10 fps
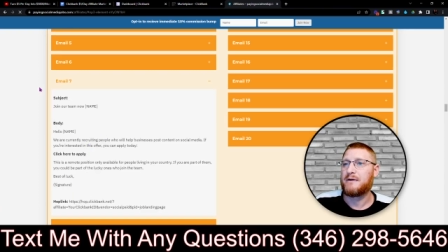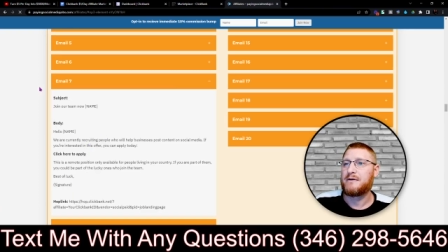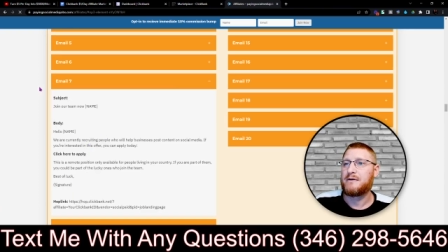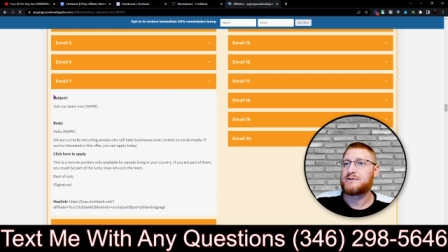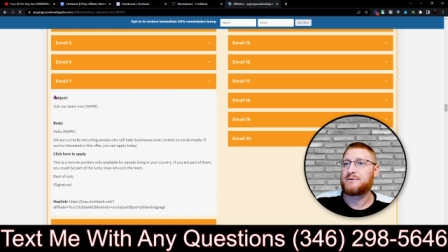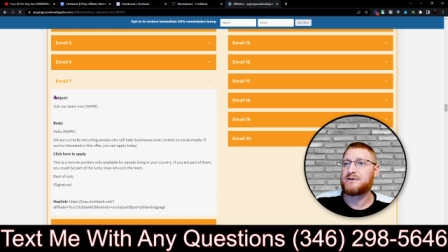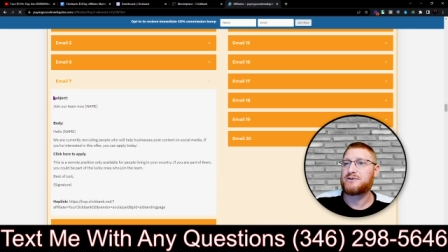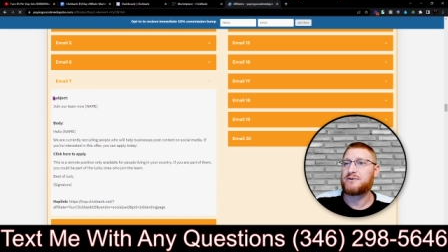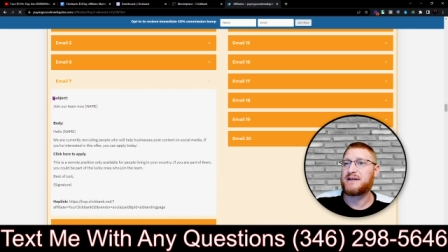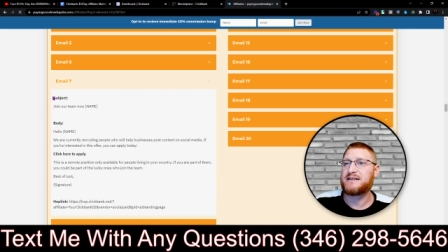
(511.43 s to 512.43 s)
So here's
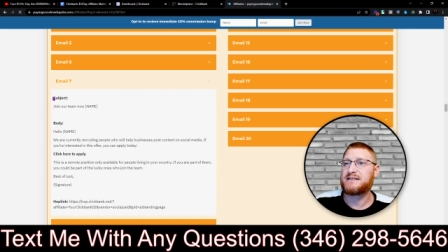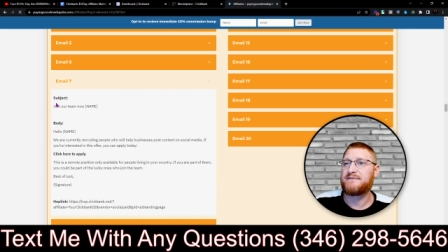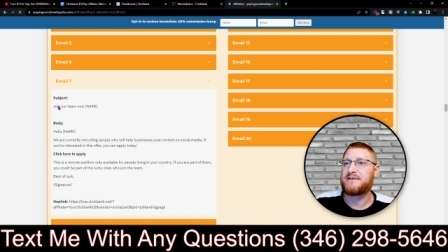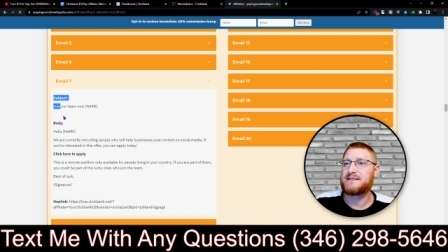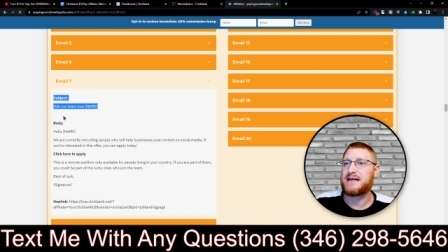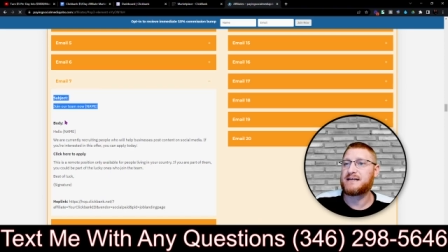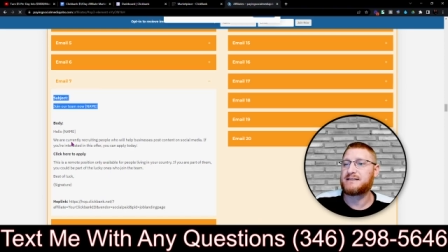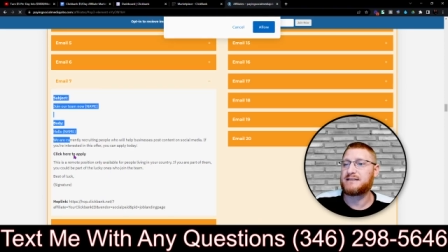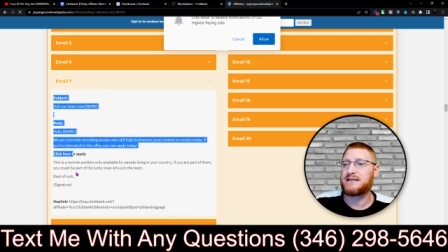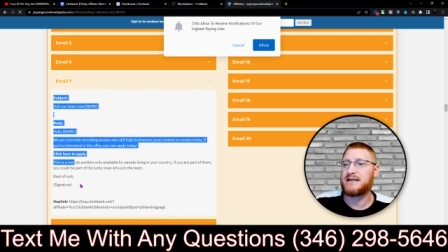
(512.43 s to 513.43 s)
our day 7. It's actually
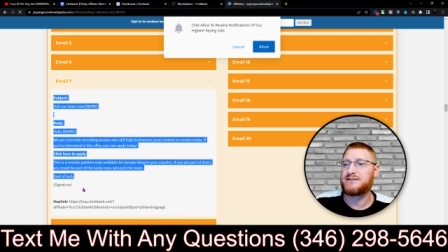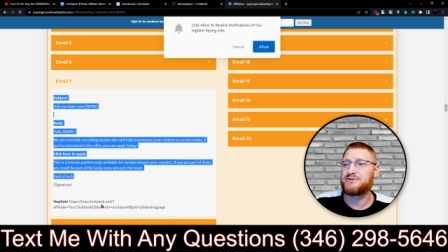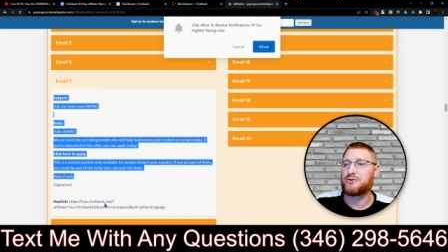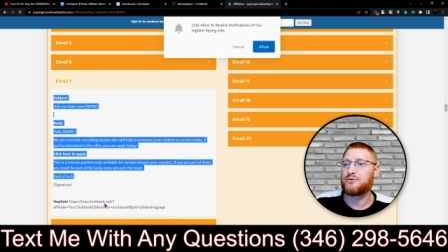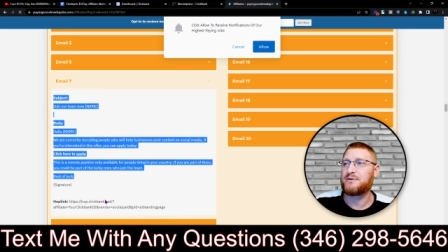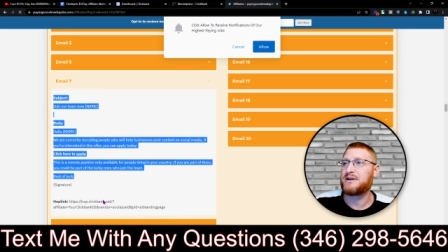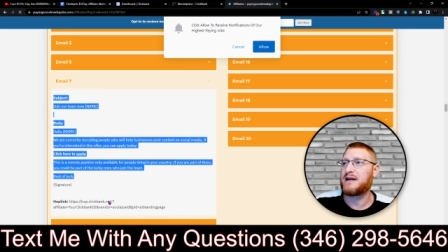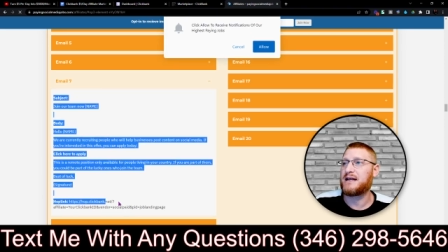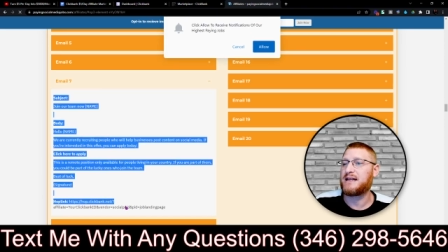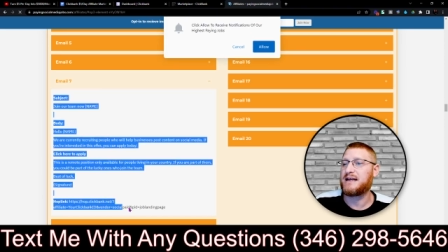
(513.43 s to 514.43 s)
a nice short one, and
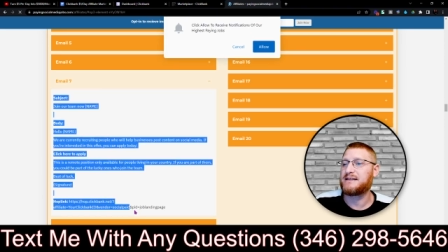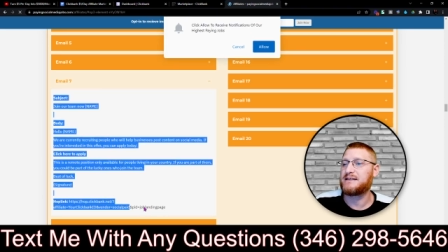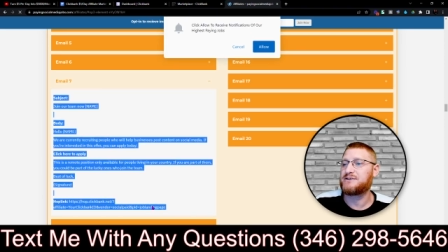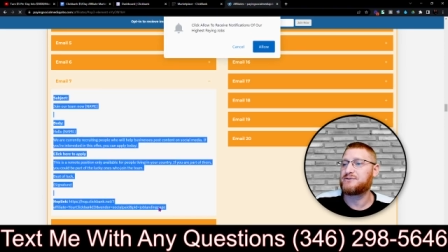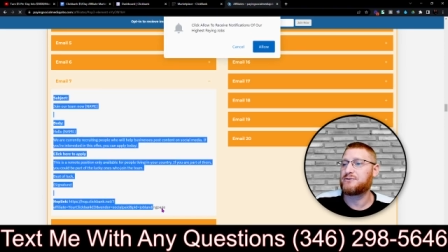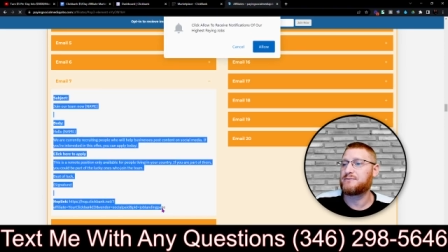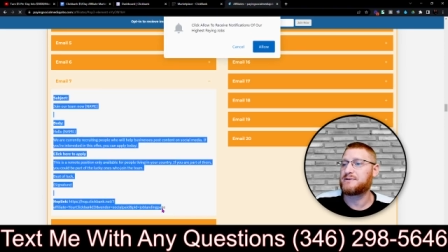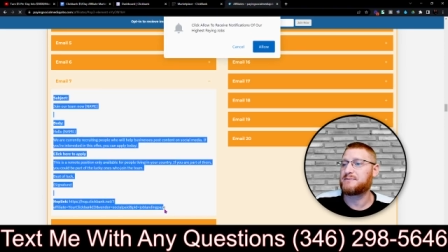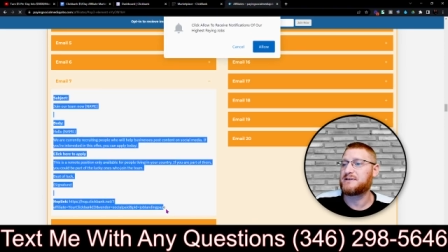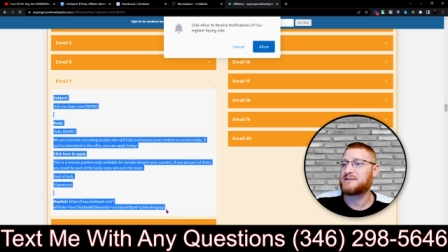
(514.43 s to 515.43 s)
I like these short ones
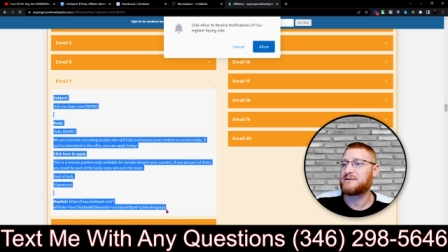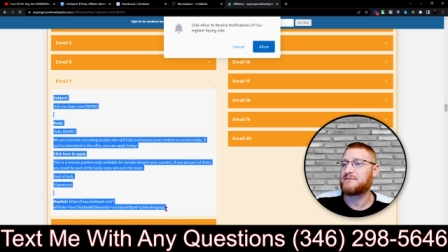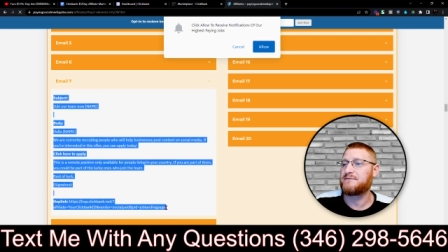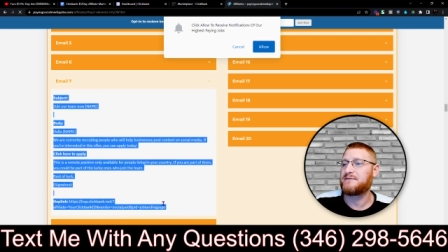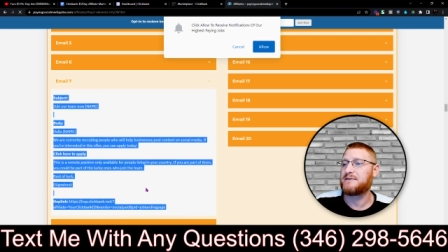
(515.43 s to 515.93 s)
myself.